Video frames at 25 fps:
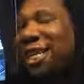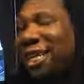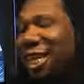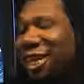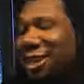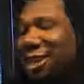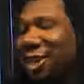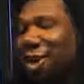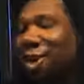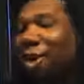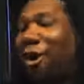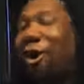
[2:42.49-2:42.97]

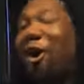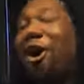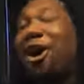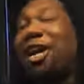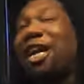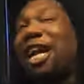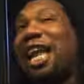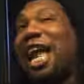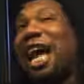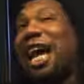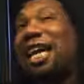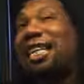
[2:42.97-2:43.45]
There's an
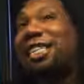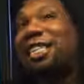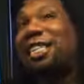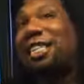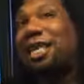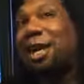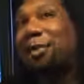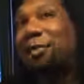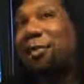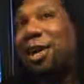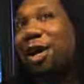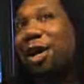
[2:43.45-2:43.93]
online
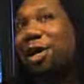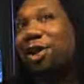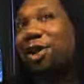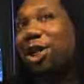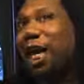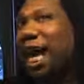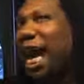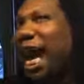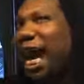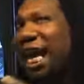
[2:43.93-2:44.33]
subculture.